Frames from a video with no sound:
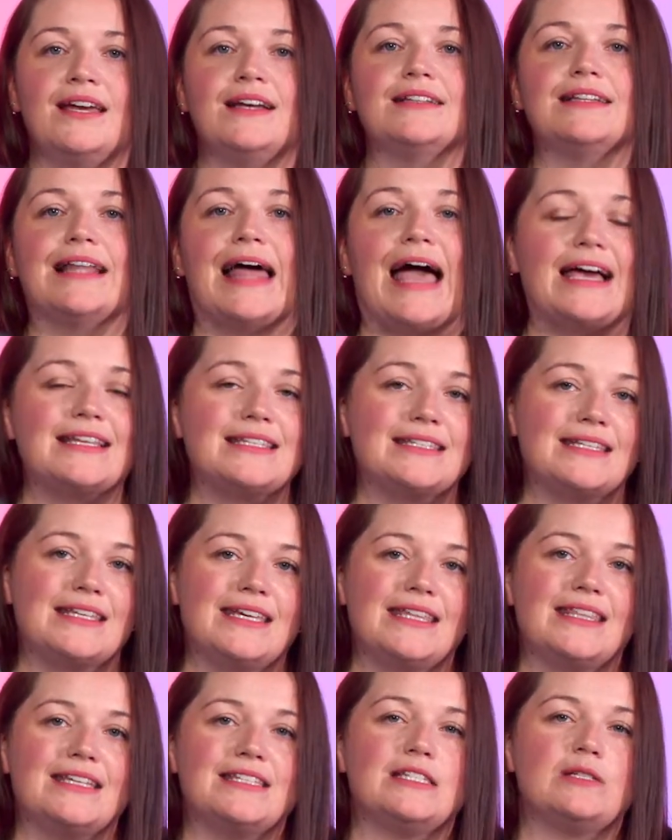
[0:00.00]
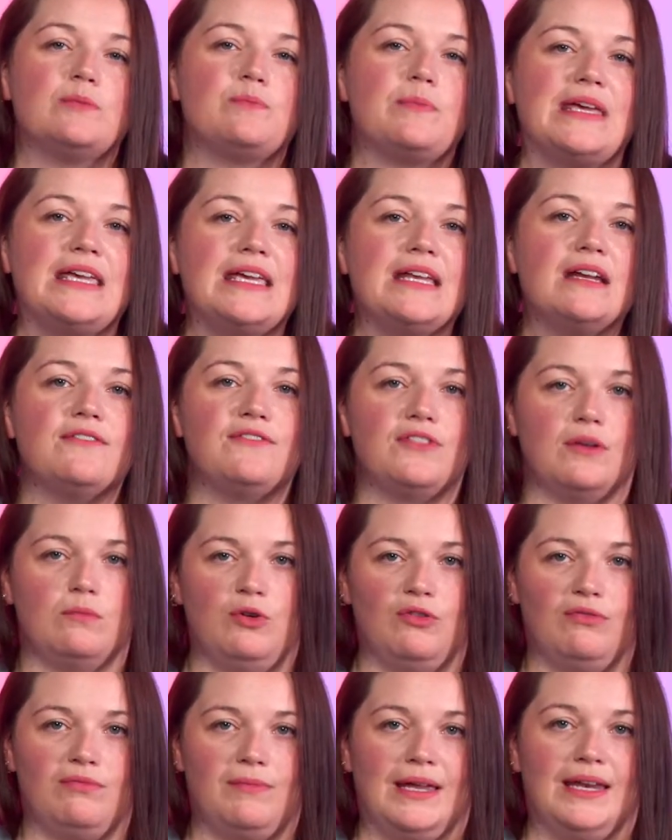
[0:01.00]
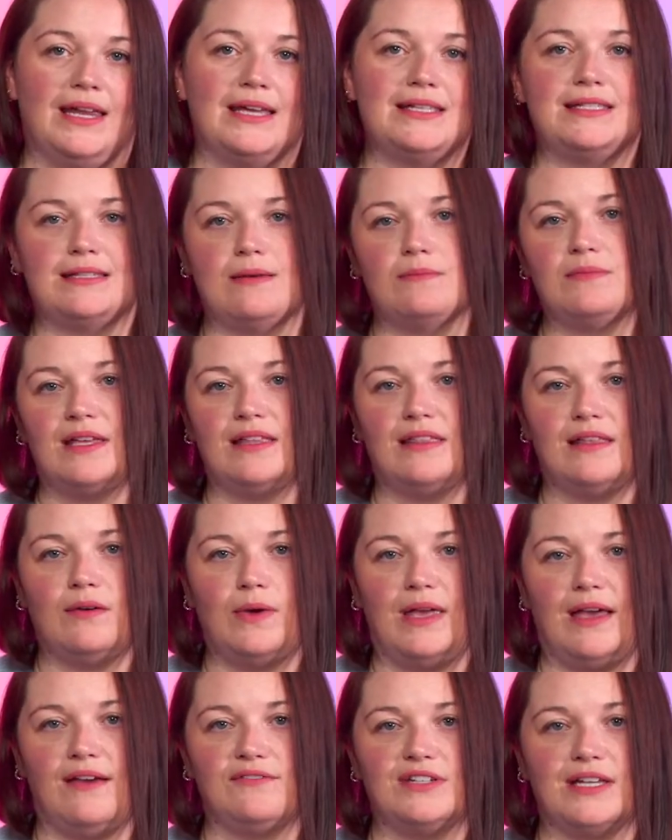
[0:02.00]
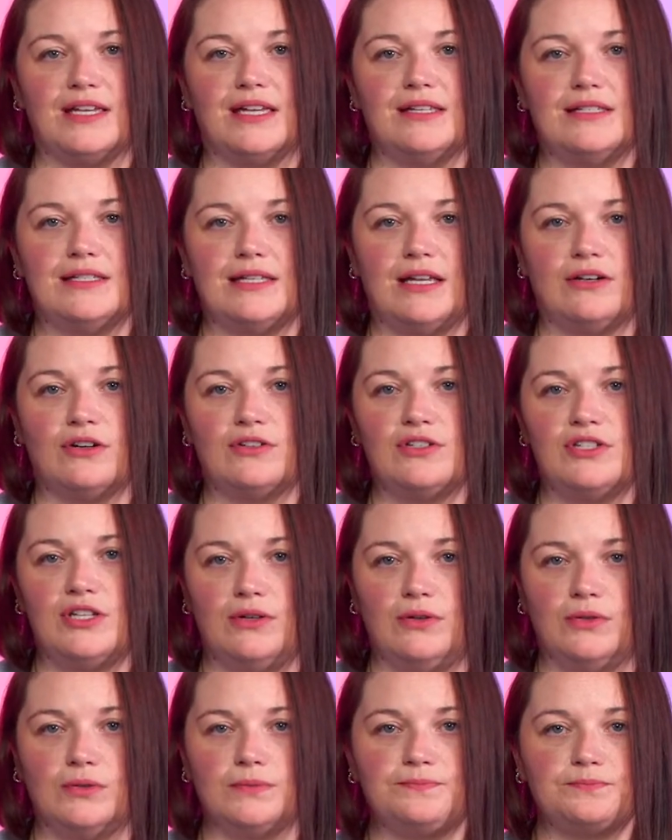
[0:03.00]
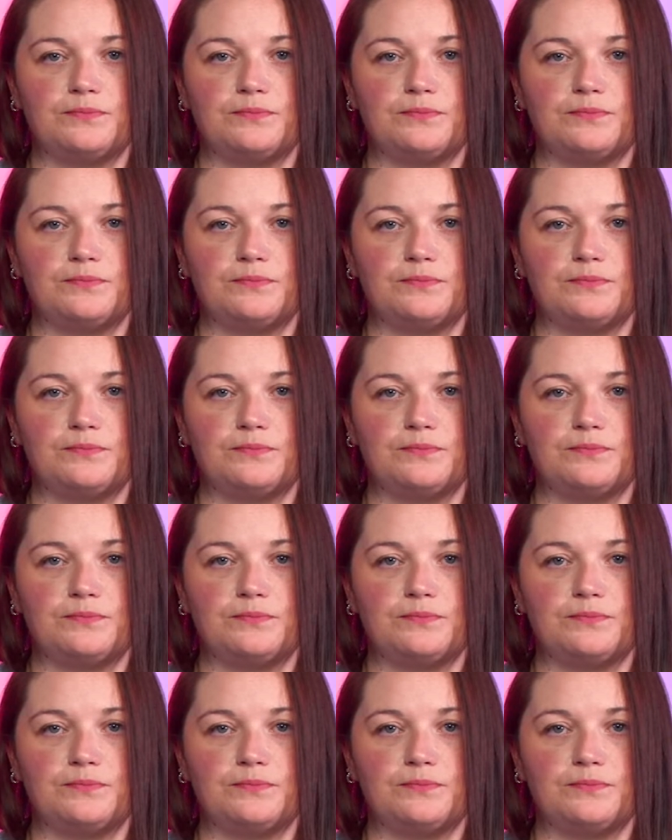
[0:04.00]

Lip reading: Lastly, the speed of the movement is something that we have to consider too.